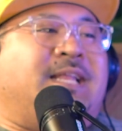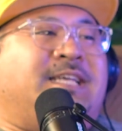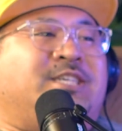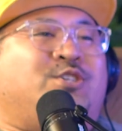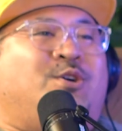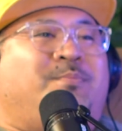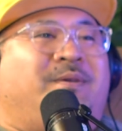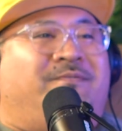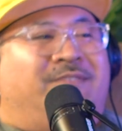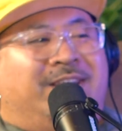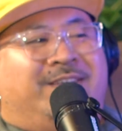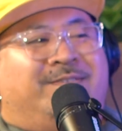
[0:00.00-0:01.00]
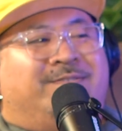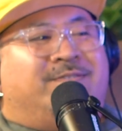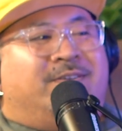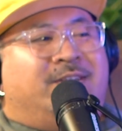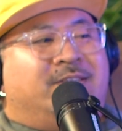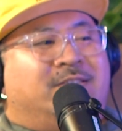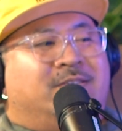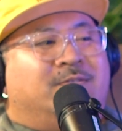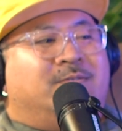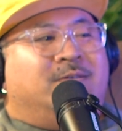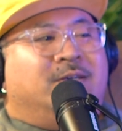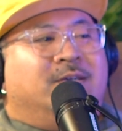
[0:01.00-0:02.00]
then he showed me videos on it
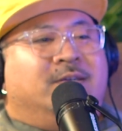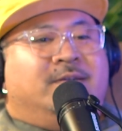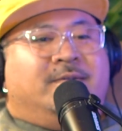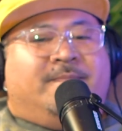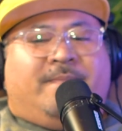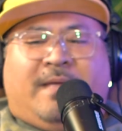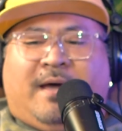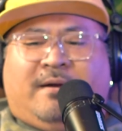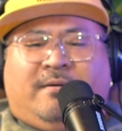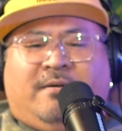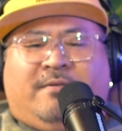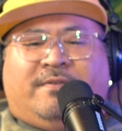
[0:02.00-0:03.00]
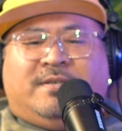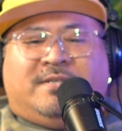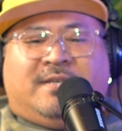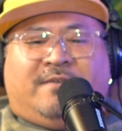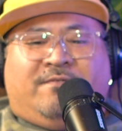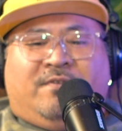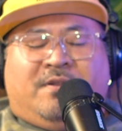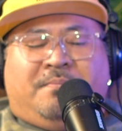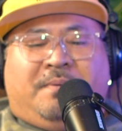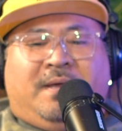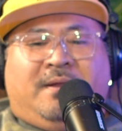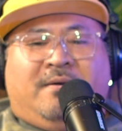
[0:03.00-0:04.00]
too. I don't know if he's like
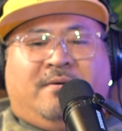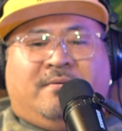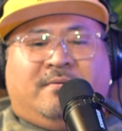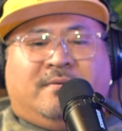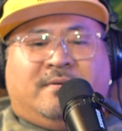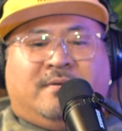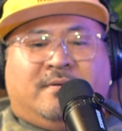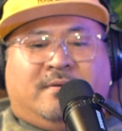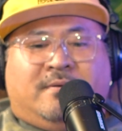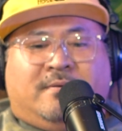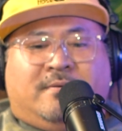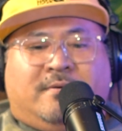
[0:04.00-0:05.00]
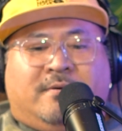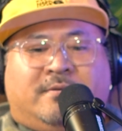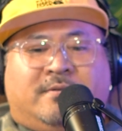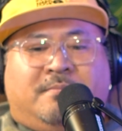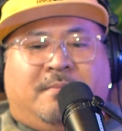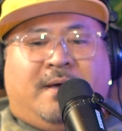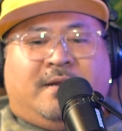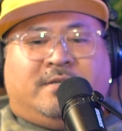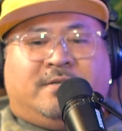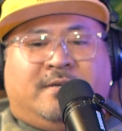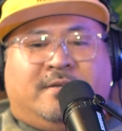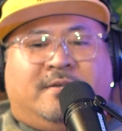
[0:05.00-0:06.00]
Filipino or some kind of
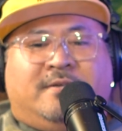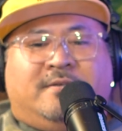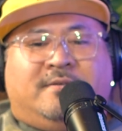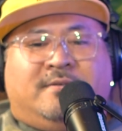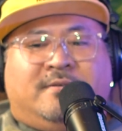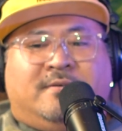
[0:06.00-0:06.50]
Chinese,